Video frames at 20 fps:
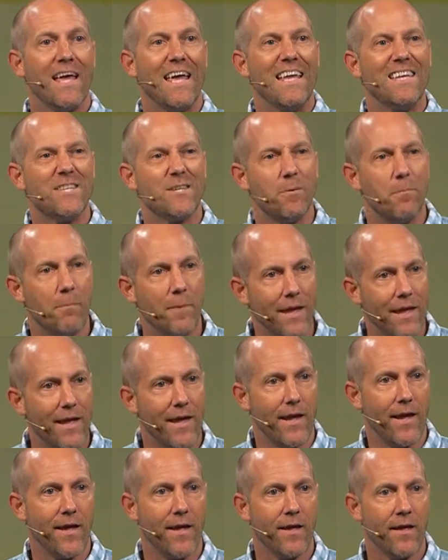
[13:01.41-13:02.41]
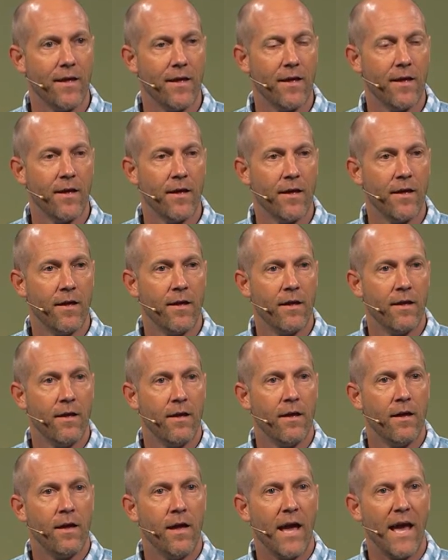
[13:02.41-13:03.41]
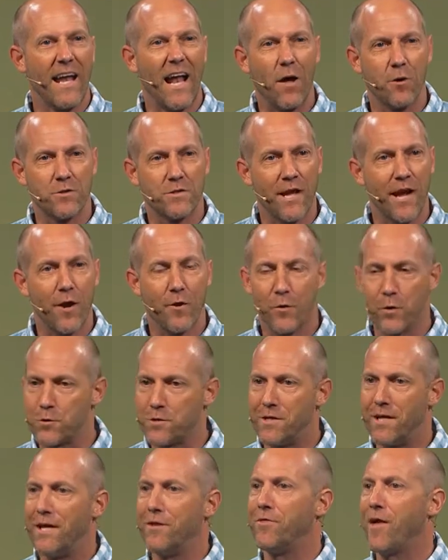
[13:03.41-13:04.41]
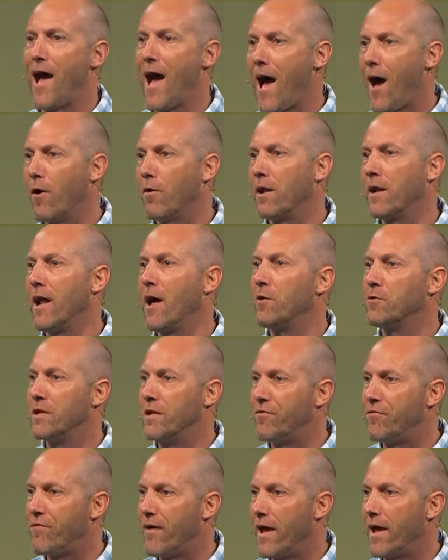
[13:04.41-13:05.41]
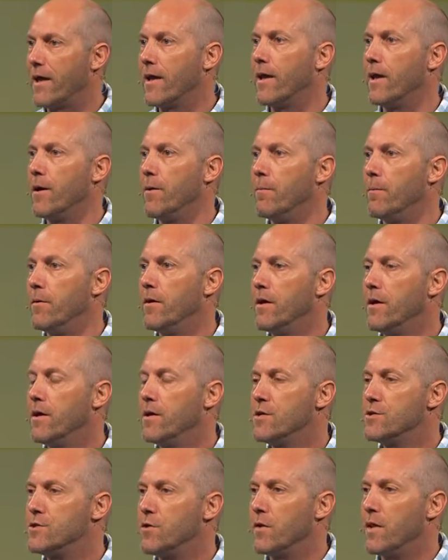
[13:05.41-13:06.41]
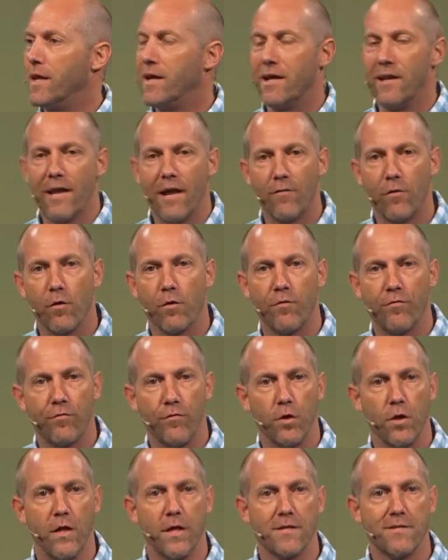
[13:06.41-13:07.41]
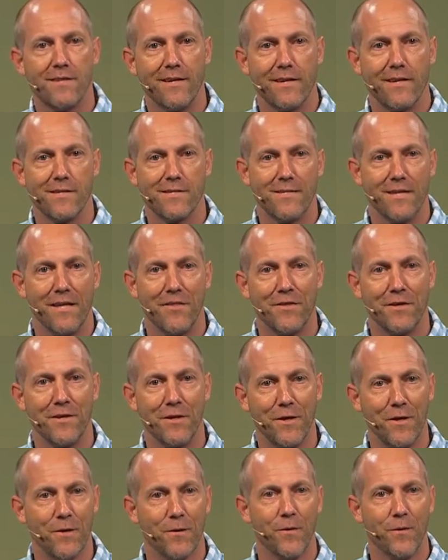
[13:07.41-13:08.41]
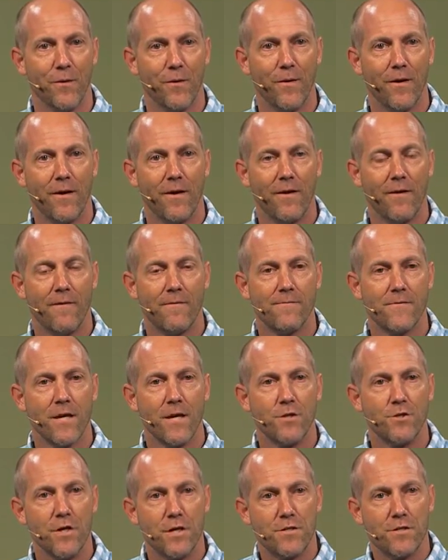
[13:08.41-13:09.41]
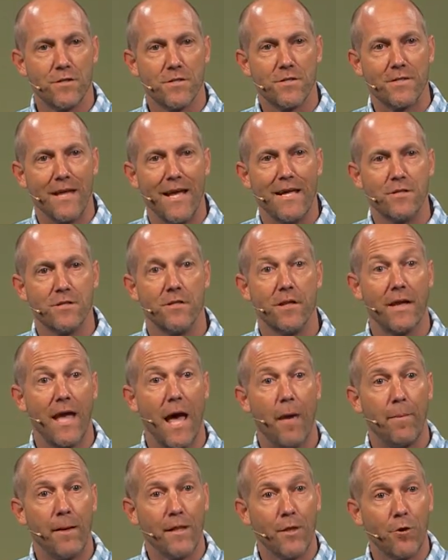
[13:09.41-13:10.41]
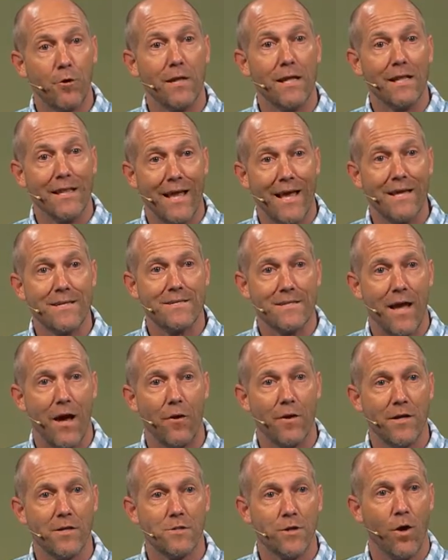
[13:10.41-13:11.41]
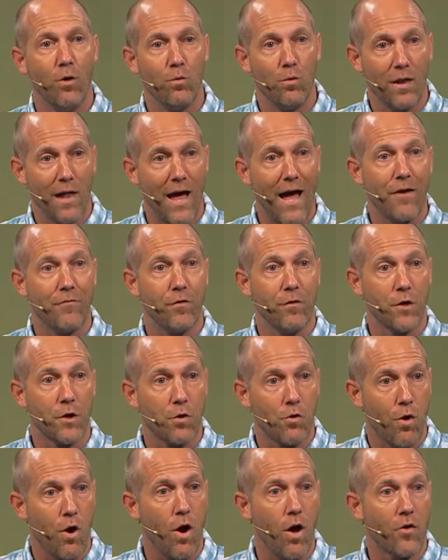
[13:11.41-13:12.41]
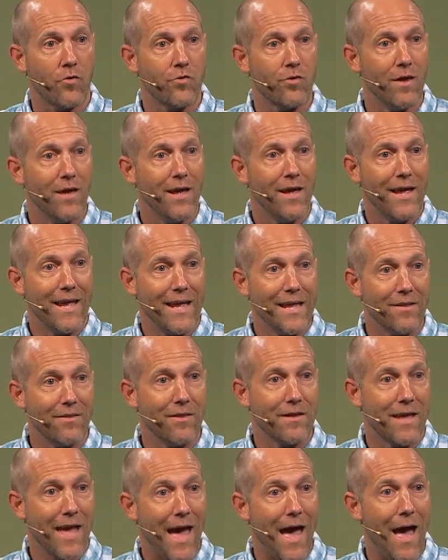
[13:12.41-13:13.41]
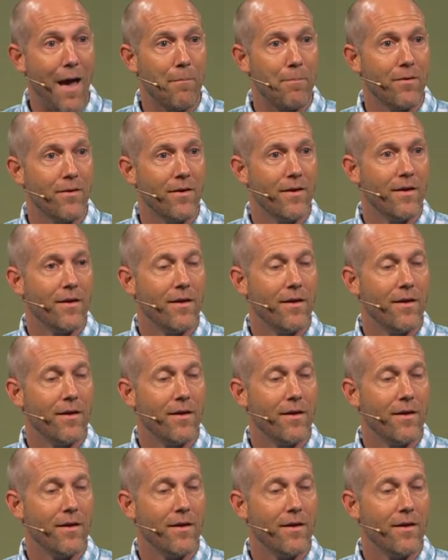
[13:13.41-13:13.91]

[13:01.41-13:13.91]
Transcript: into me, and I'll tear those teeth out, and I'll defang him so that he can never fully sink his teeth into you. Jesus stands in the gap. He literally lays down his own life on the cross in the gap